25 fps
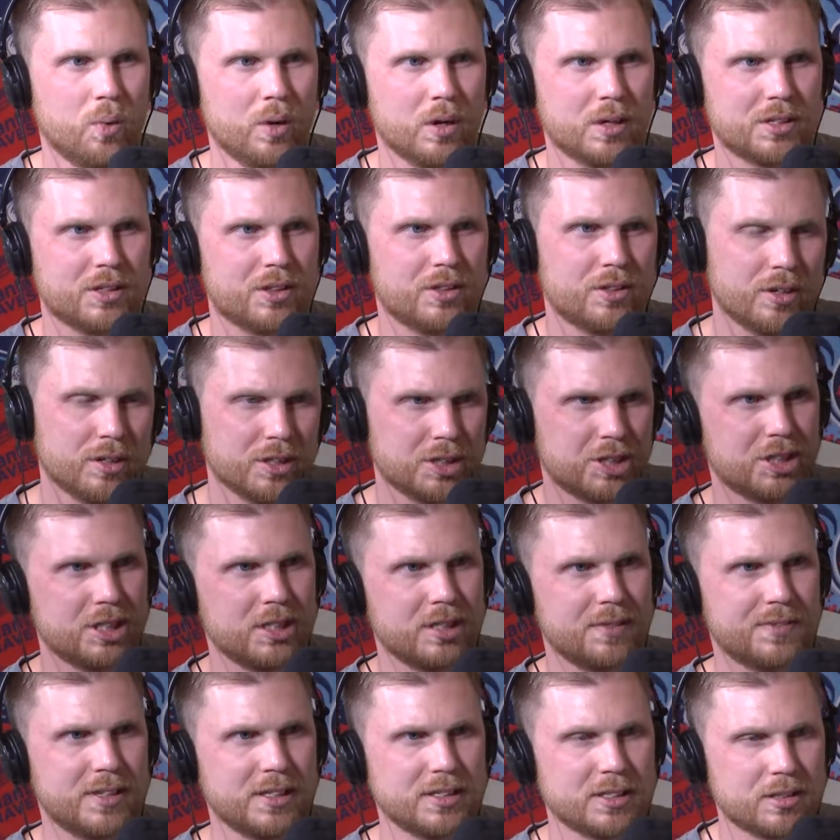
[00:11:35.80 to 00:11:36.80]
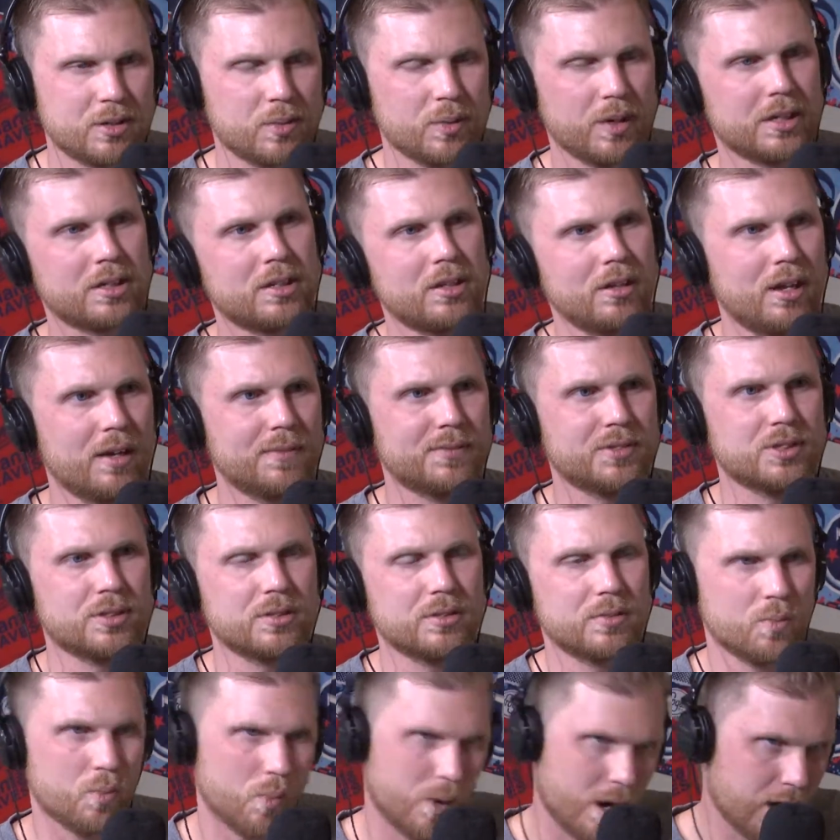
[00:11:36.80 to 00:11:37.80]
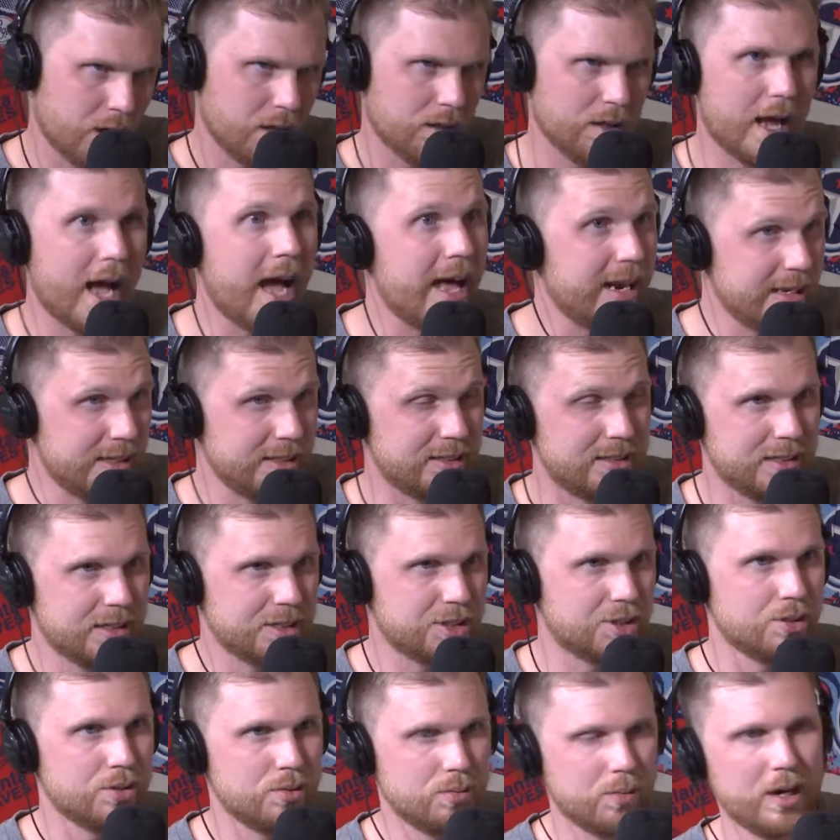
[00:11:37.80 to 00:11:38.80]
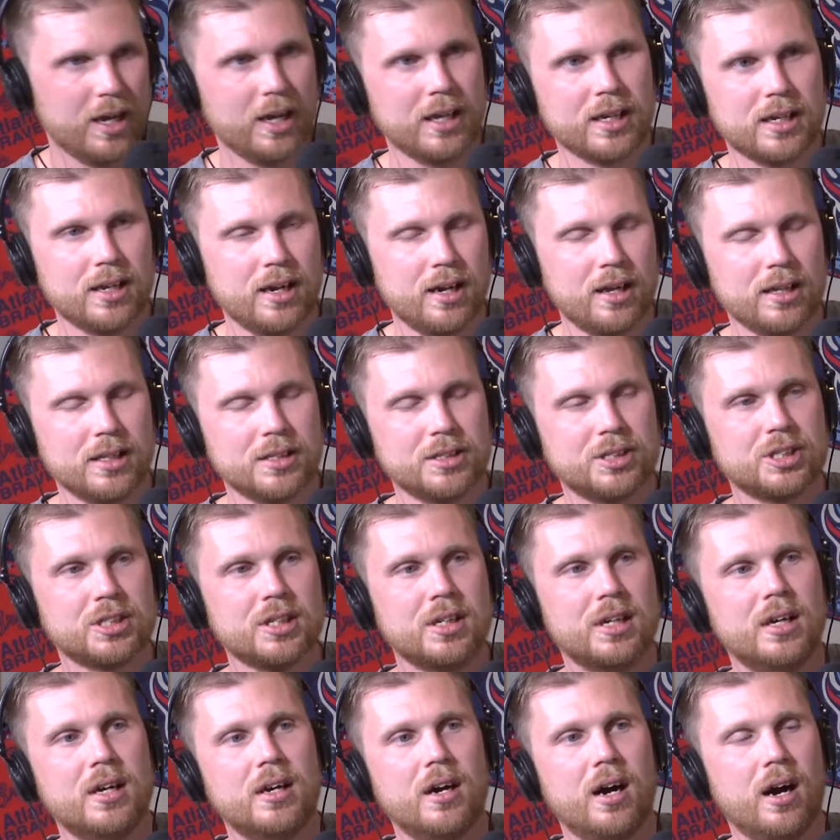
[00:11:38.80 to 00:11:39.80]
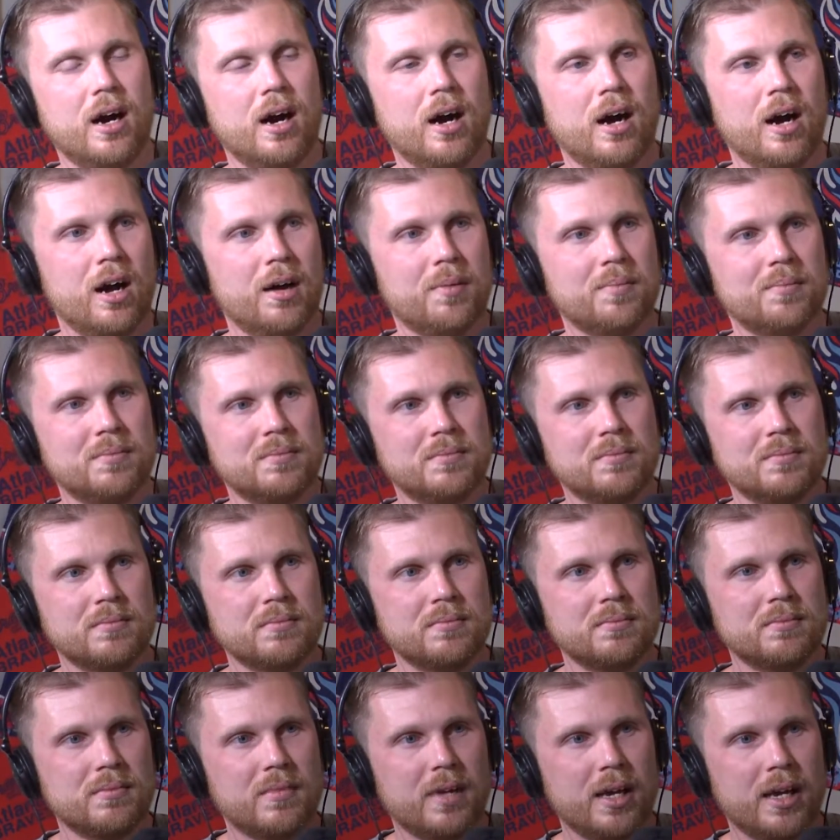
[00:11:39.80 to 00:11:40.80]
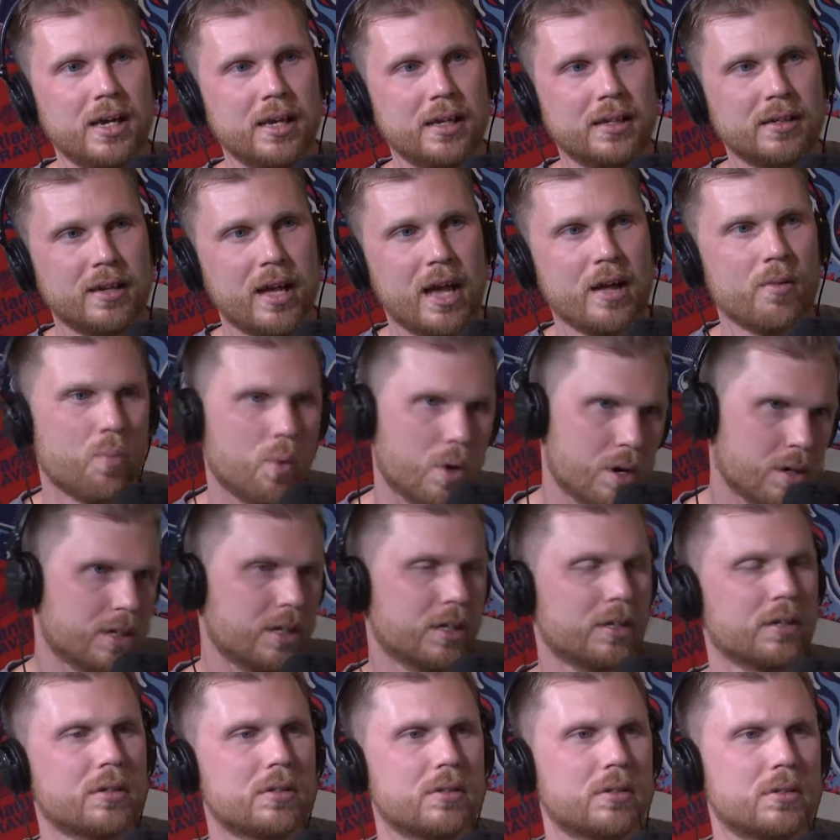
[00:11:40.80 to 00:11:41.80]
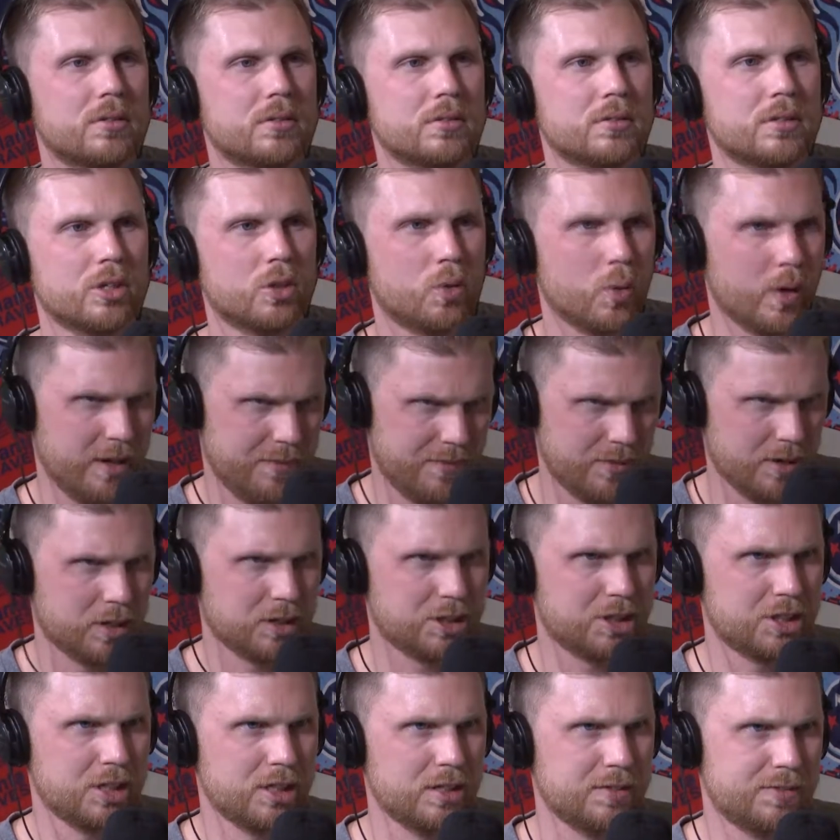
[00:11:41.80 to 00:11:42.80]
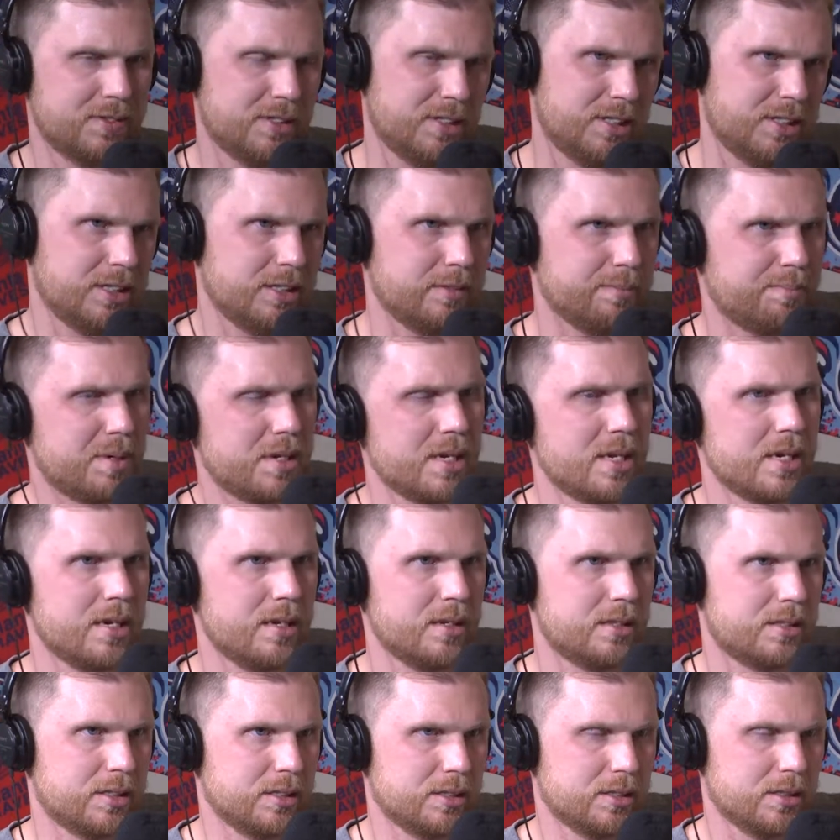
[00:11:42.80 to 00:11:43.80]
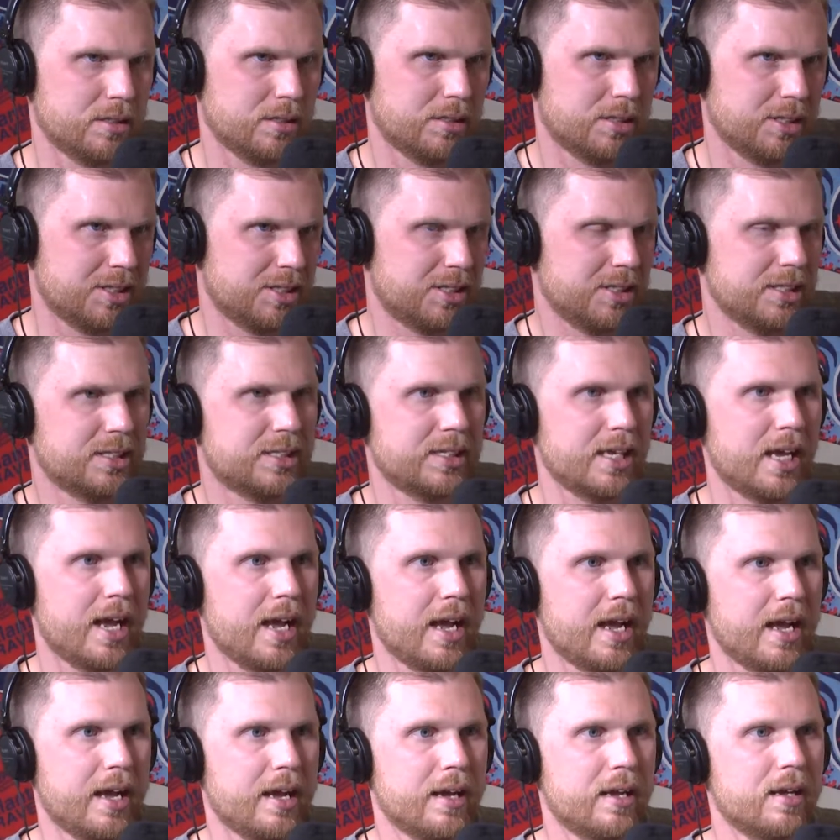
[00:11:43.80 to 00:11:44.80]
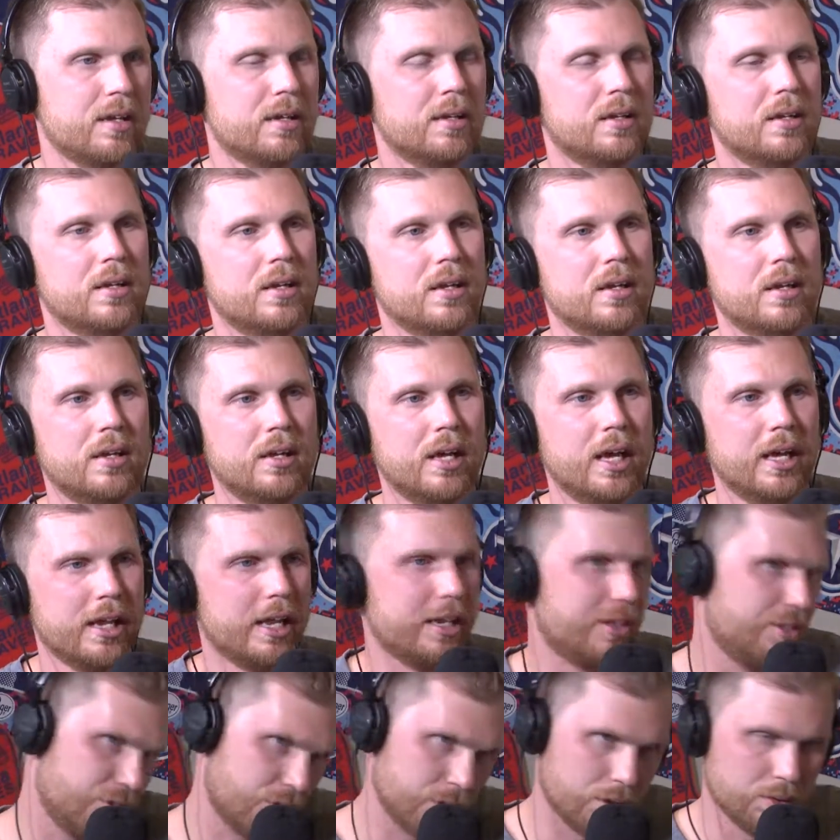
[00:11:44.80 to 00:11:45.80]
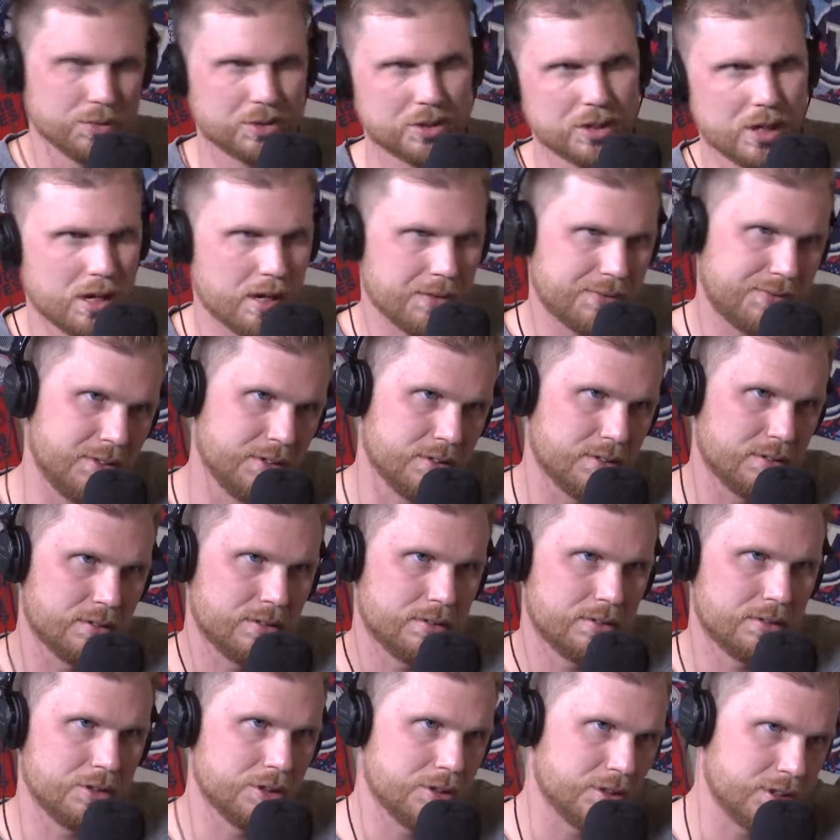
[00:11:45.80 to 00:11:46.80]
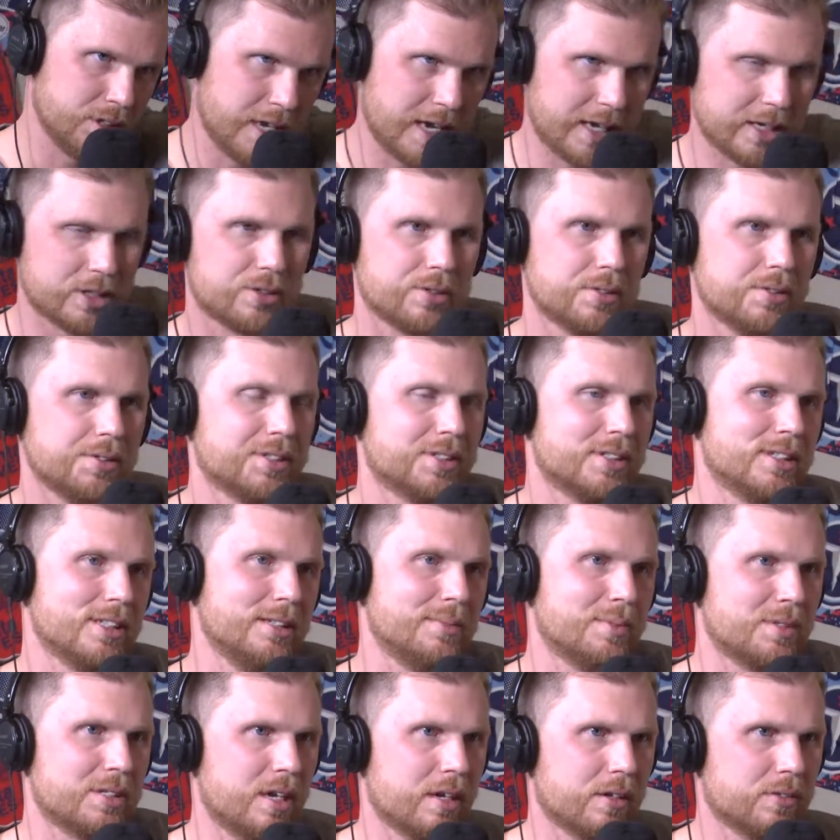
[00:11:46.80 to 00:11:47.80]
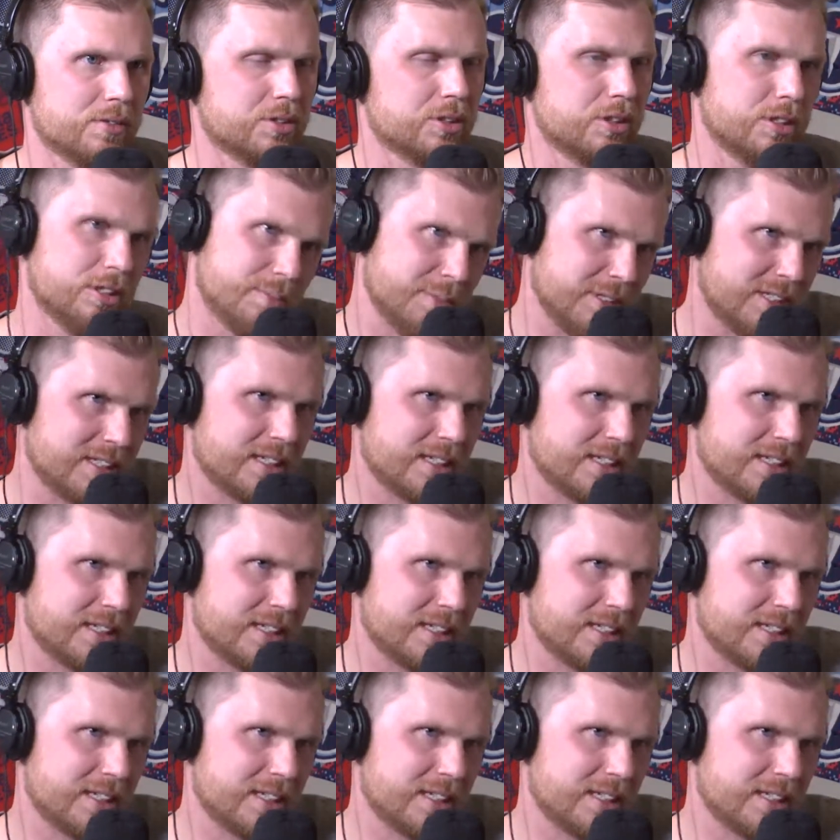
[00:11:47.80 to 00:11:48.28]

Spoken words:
Worked third shift as a correctional officer while at ETSU, while at college, and working the graveyard shift, 10P to 6A. It throws off your natural sleep cycle, so there'd